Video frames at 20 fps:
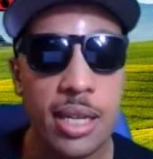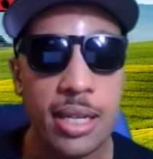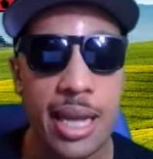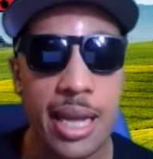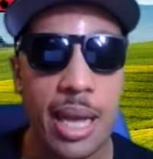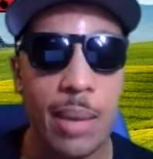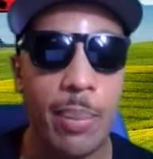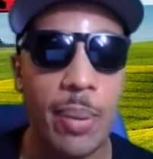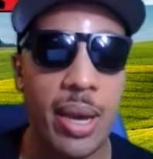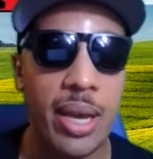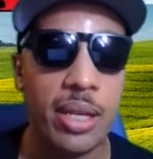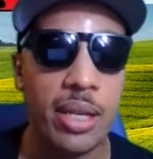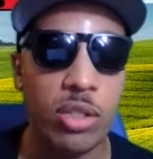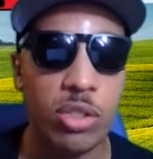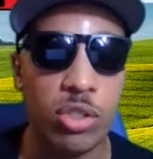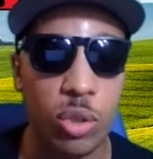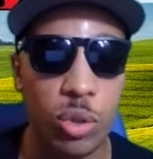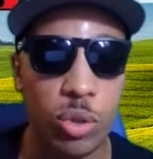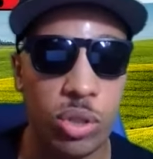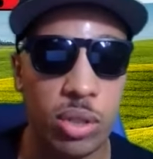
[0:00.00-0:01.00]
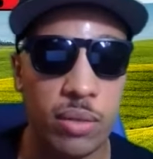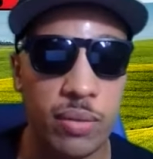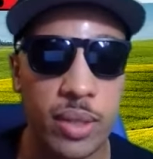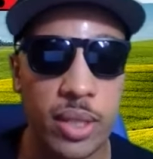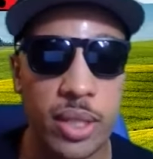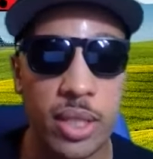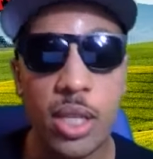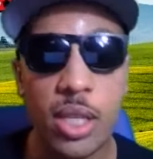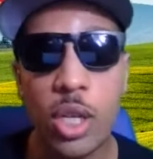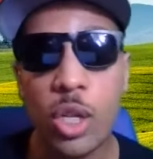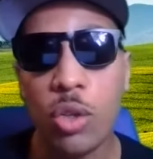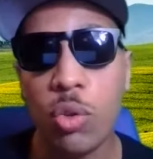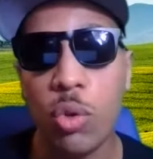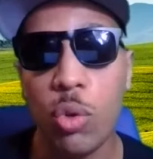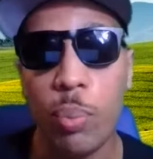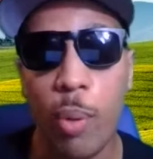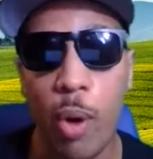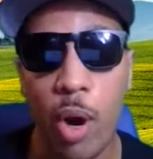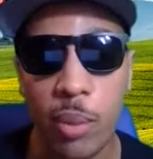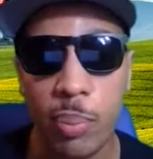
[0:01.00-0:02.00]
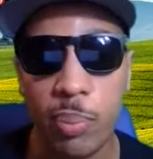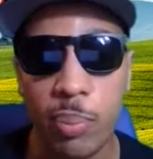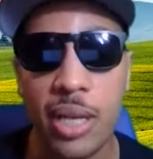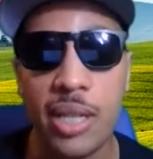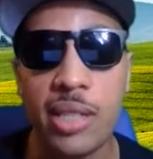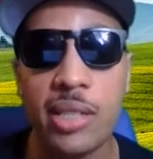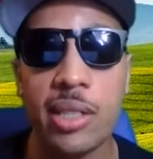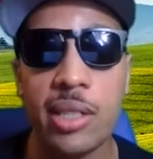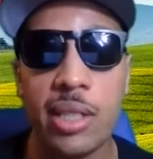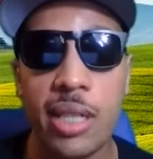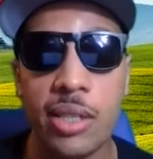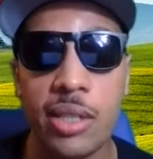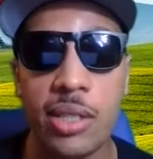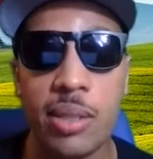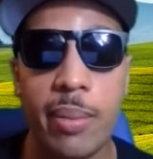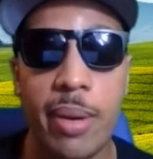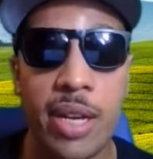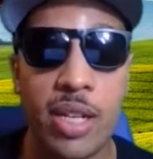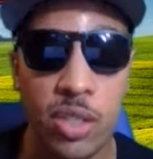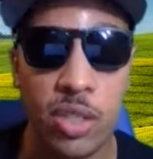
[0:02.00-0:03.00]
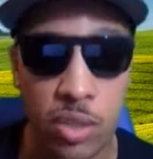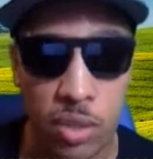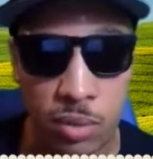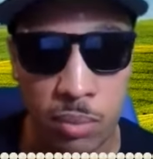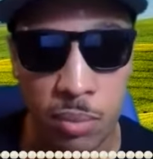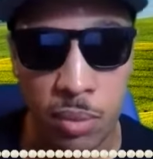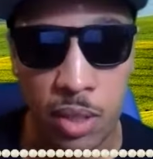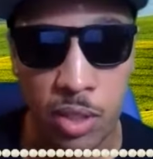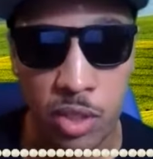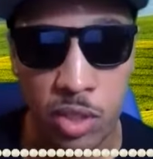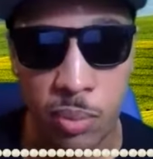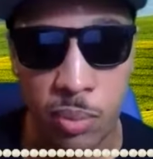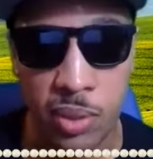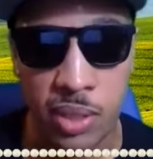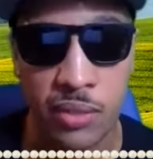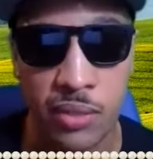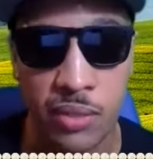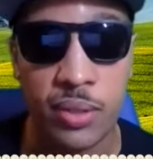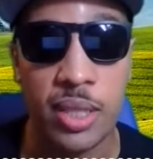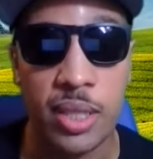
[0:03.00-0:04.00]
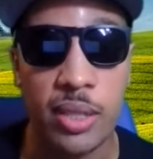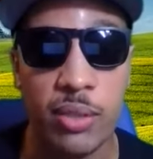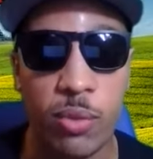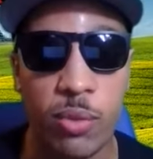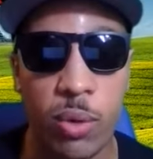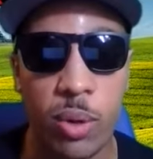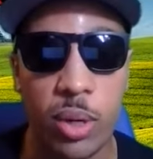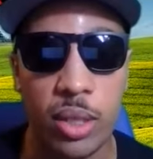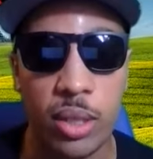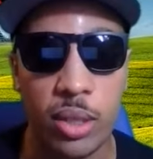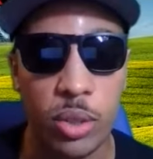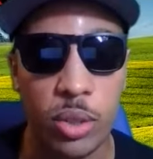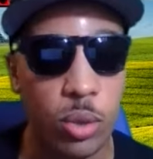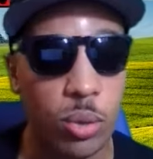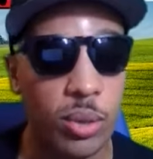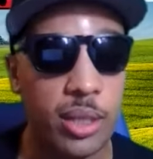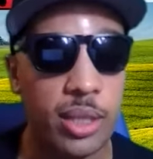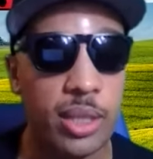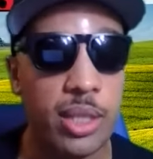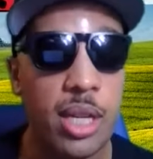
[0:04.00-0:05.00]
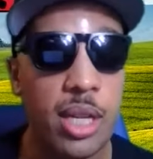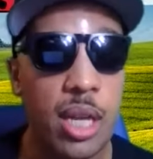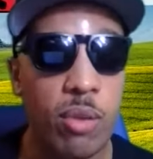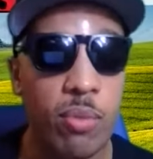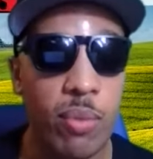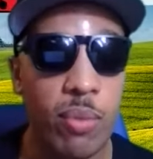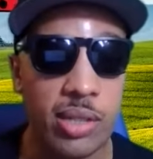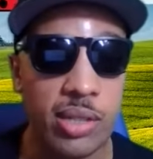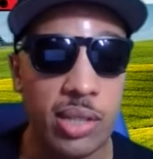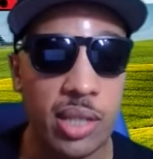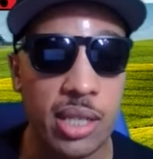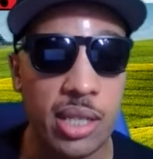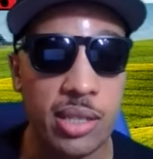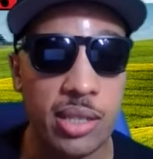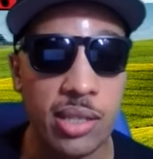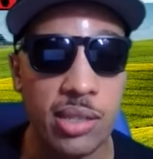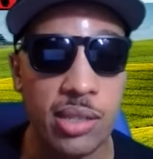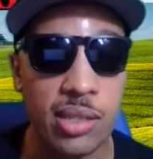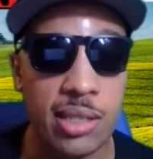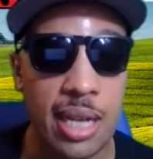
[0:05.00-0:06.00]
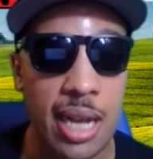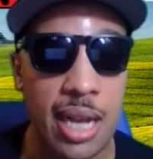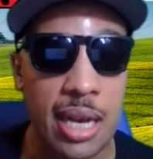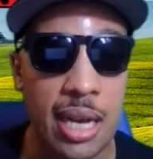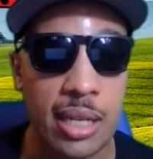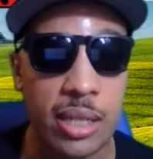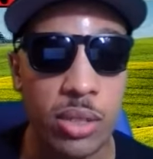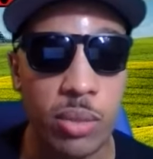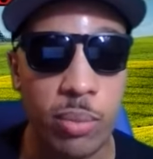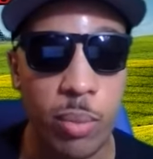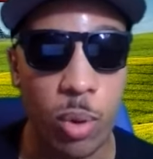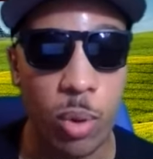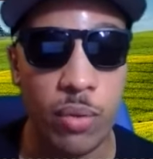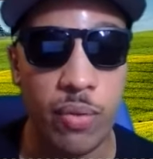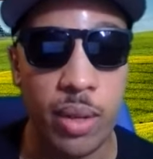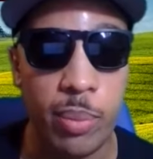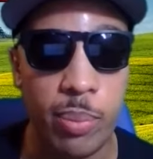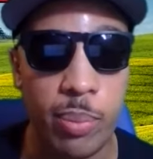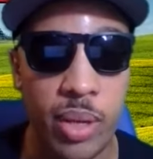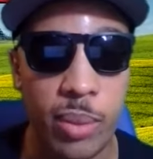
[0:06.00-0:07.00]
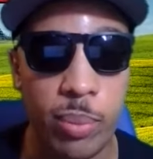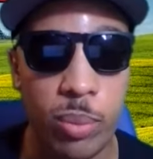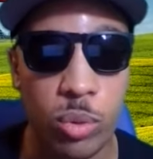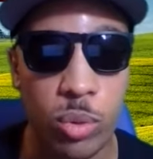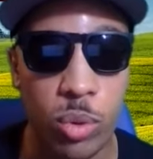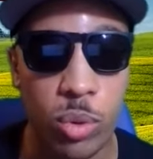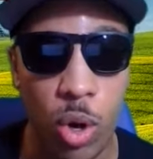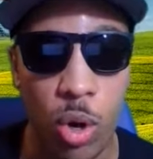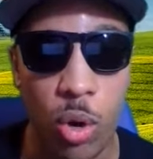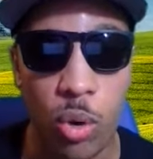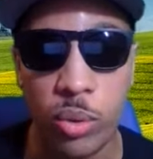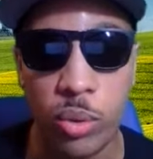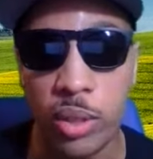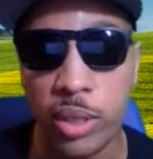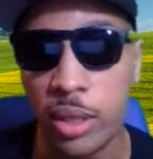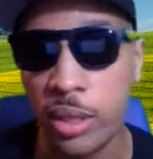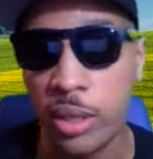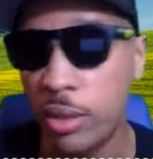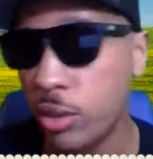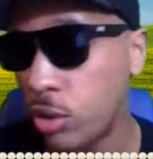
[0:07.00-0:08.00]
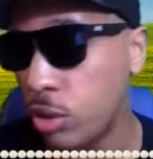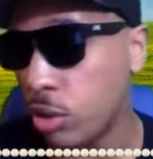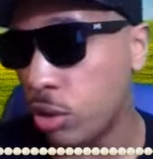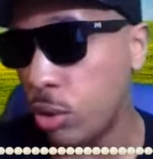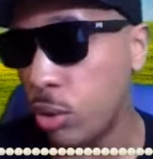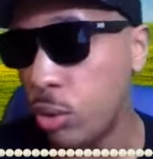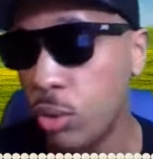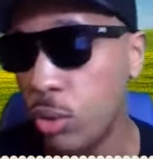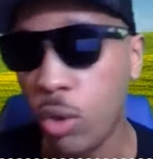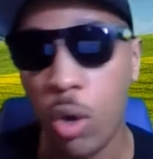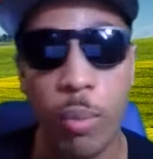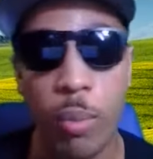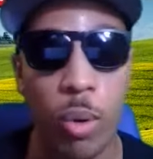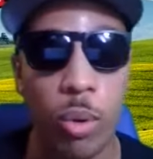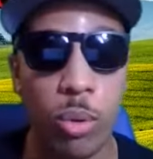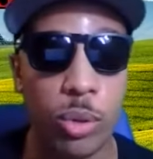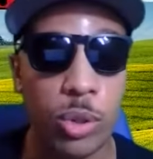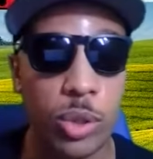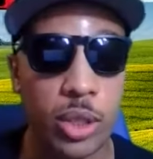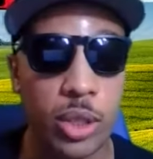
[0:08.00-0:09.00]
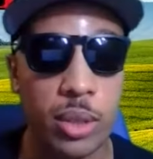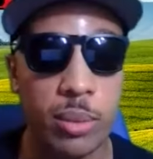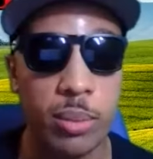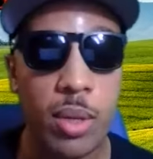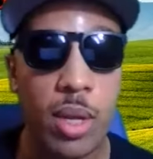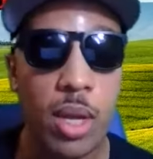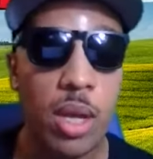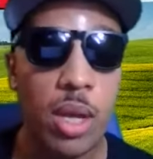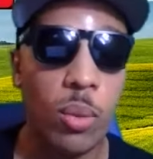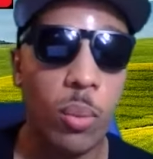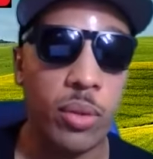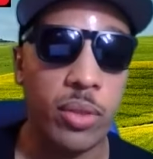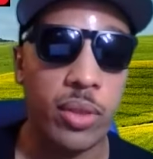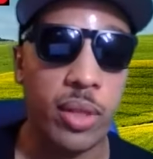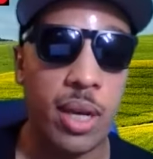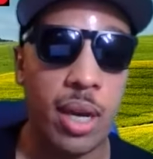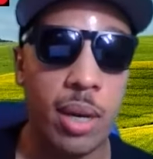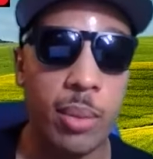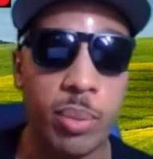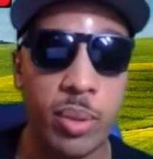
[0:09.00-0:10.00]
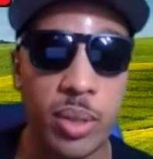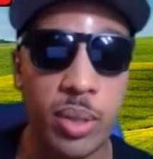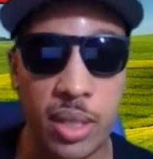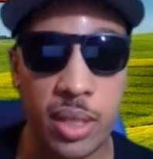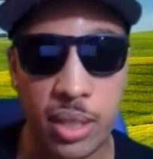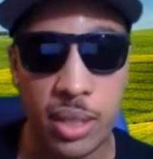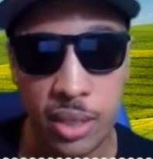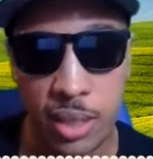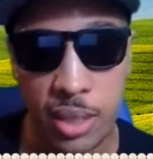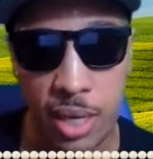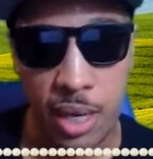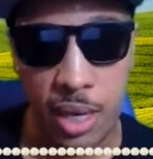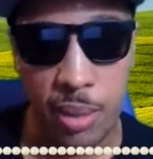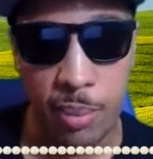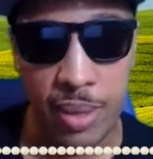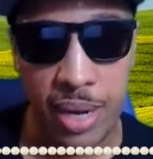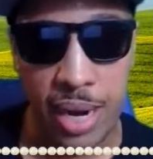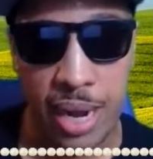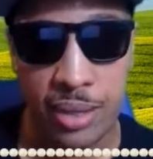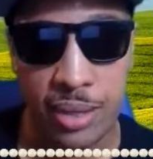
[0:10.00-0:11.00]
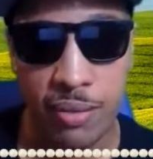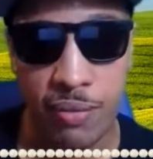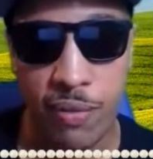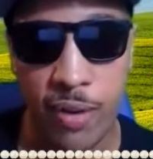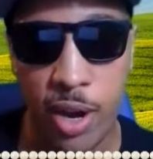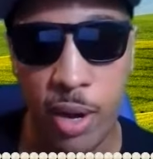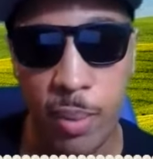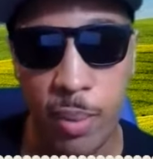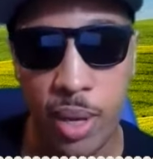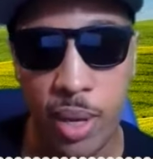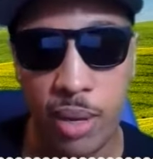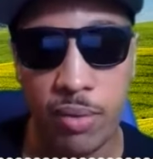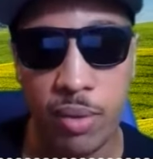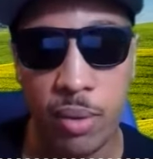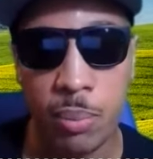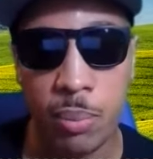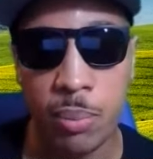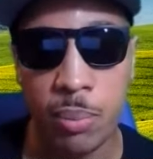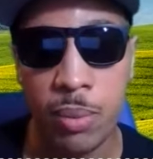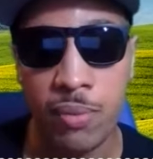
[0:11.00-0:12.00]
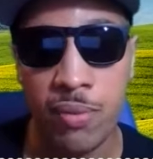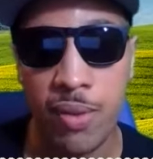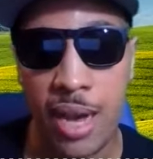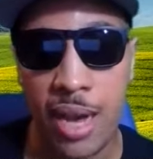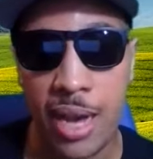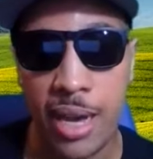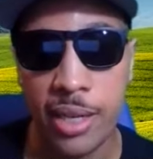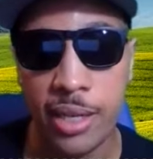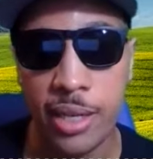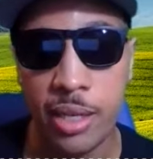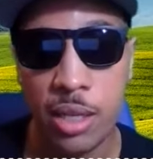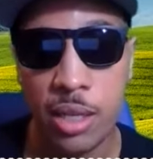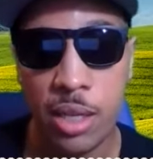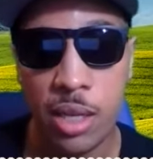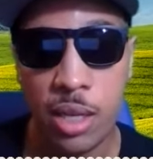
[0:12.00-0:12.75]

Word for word: Campaign exclusively through Park Place and customized uh, specifically for Illinois residents is designed to motivate people to own and choose home ownership with the company, uh, but at the very minimum, provide